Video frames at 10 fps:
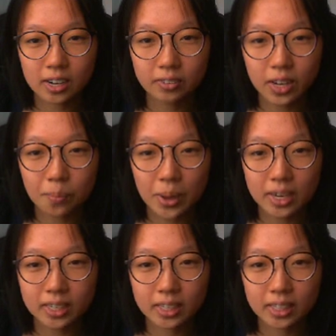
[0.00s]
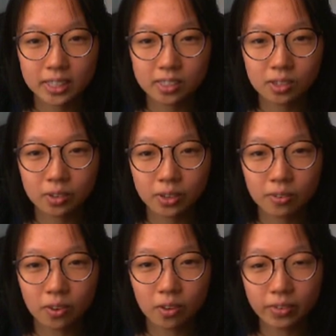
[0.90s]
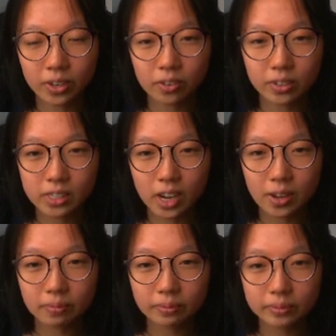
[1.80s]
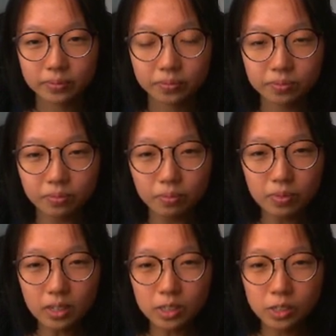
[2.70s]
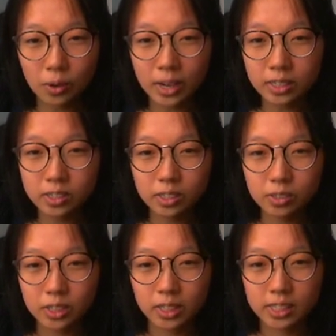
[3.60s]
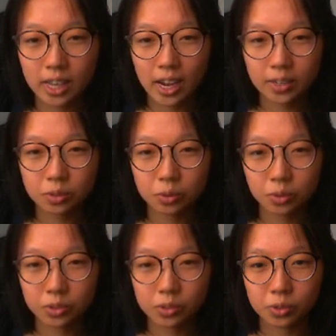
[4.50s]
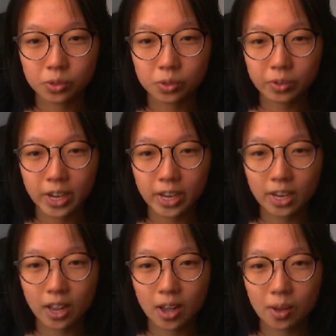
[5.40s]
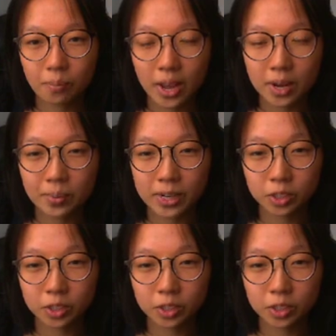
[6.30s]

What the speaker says: of like a painting that's slowly evolving over time. So I could see using this AI tool to create animated